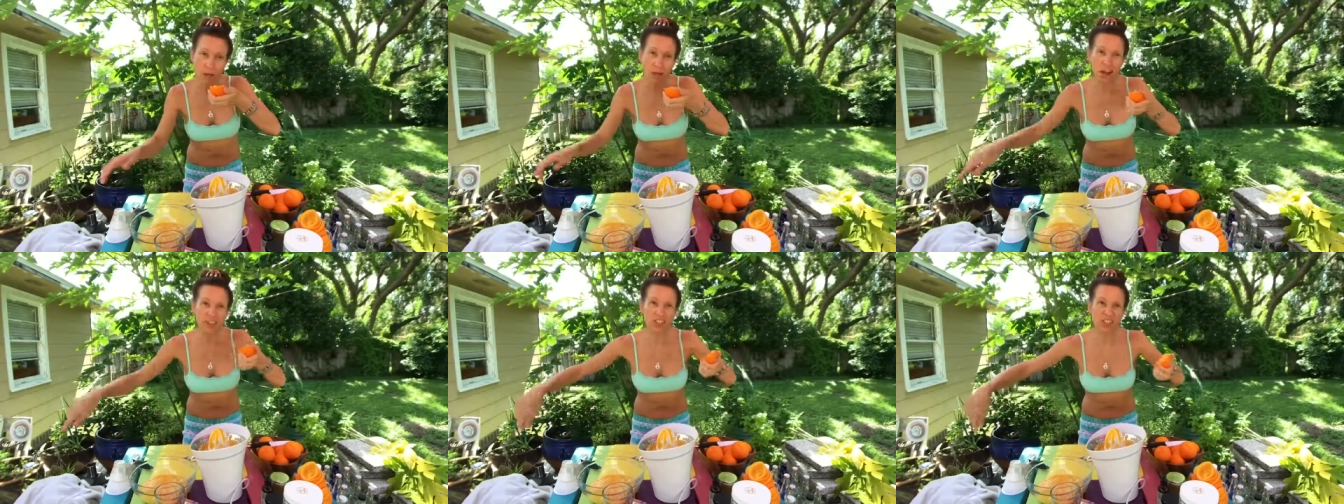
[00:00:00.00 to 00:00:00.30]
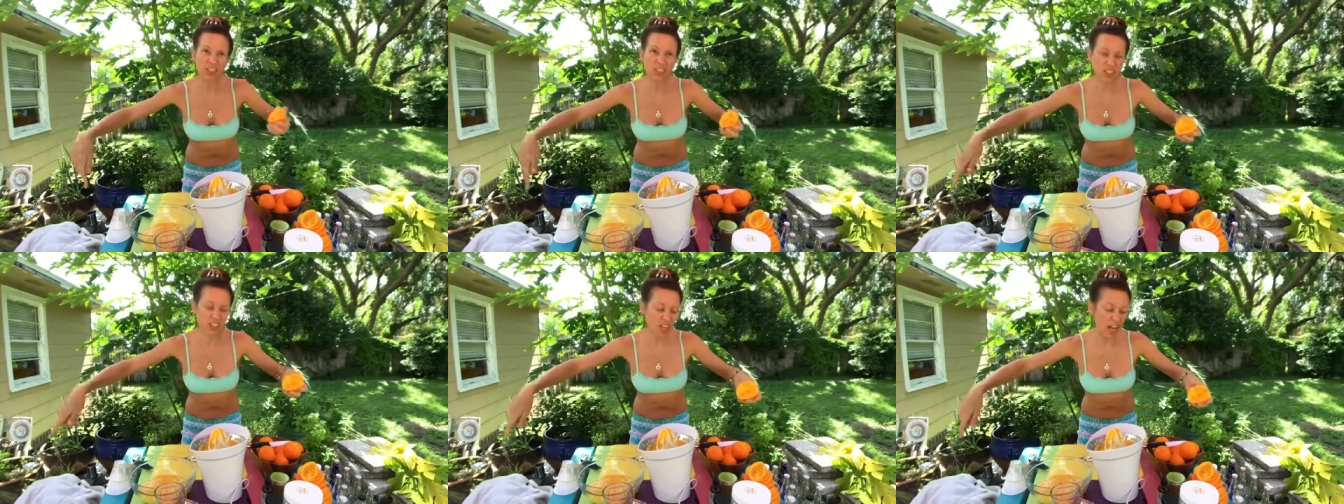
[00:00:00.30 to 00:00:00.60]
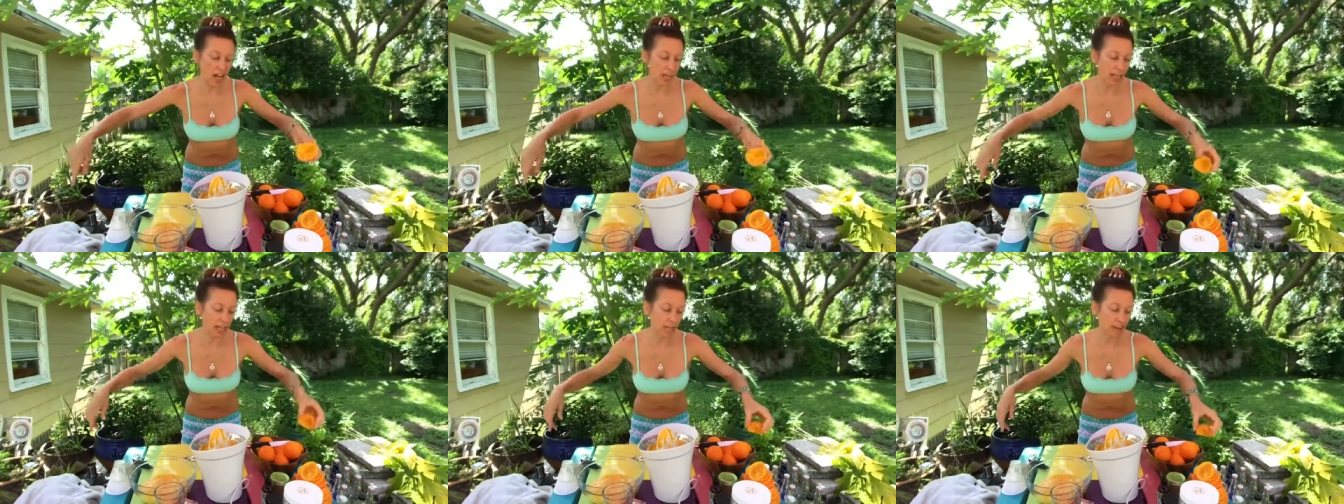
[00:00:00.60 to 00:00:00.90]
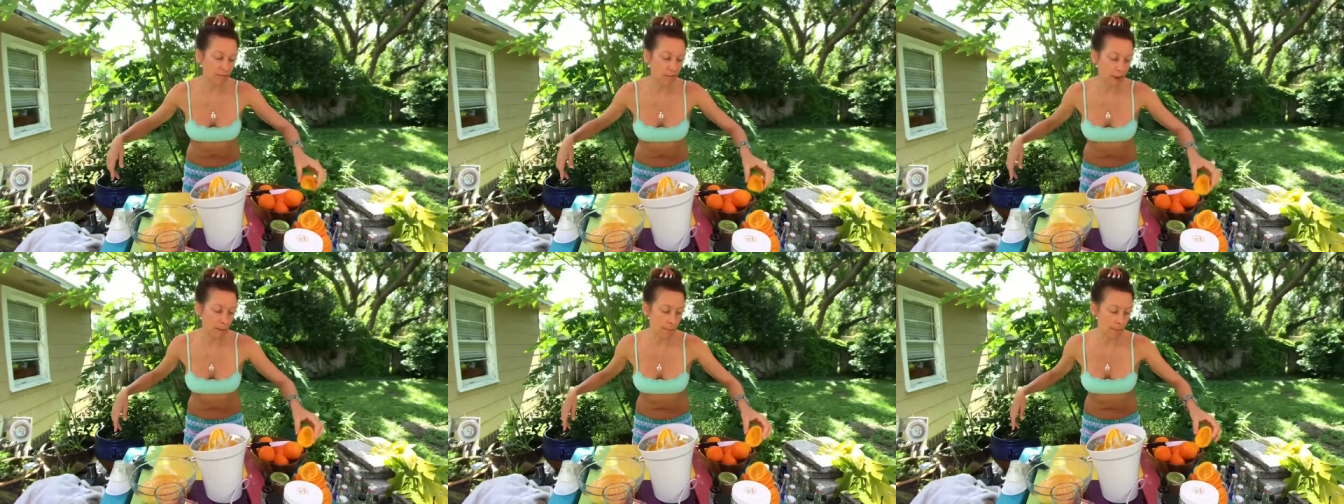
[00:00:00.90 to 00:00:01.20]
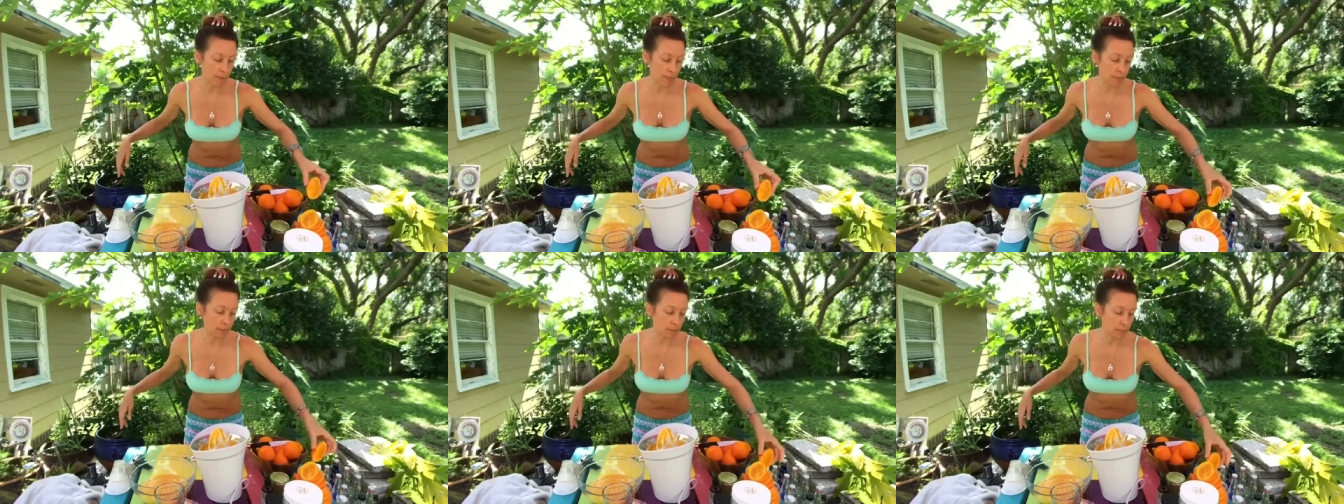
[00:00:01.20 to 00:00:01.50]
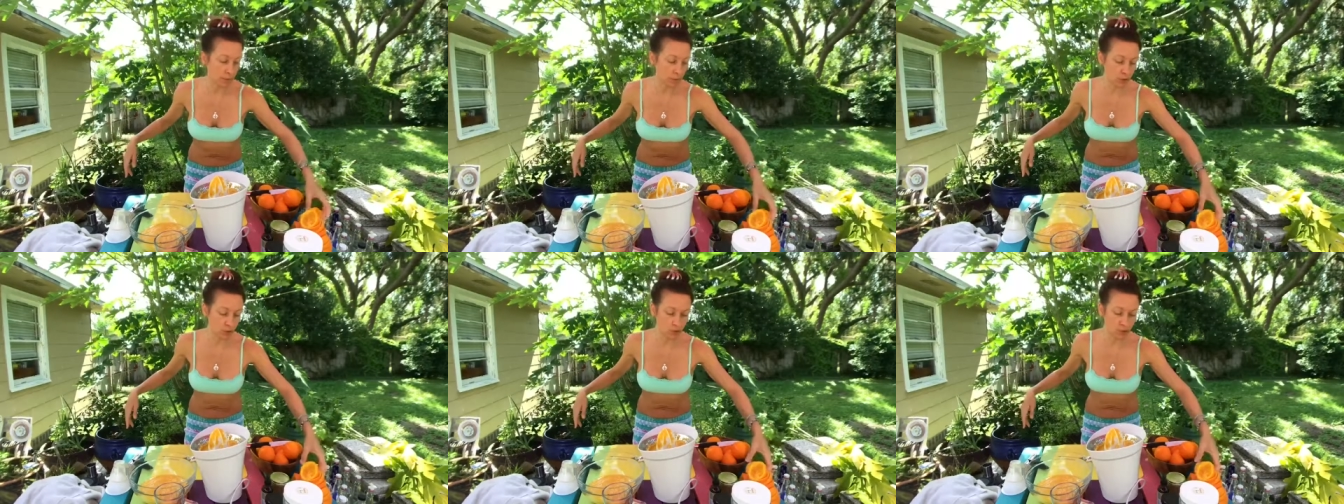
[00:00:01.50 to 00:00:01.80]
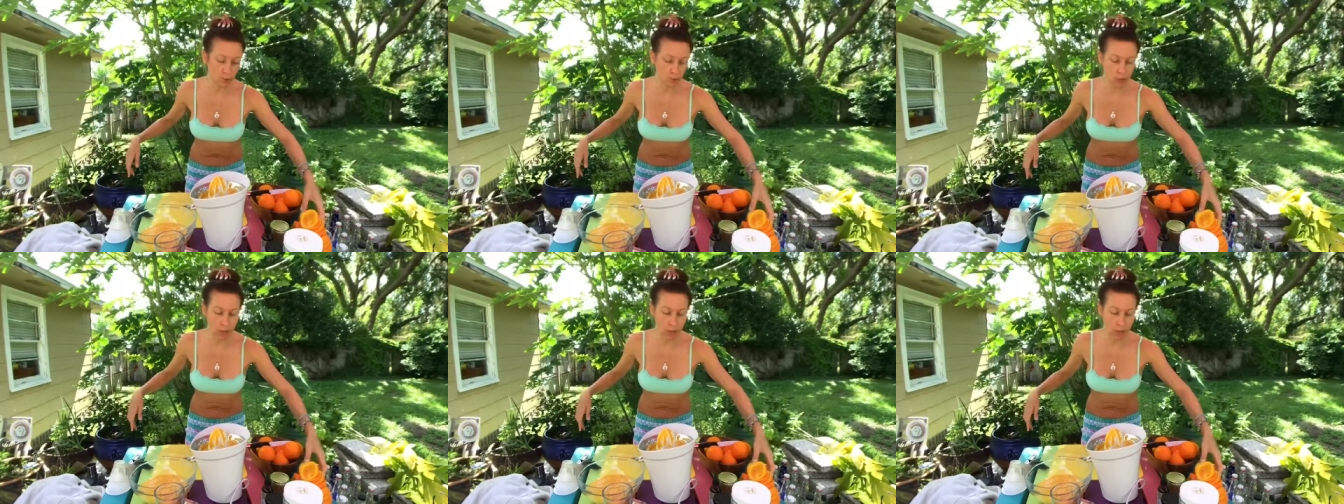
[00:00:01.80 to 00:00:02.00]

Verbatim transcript: Off to the side I have my big kombucha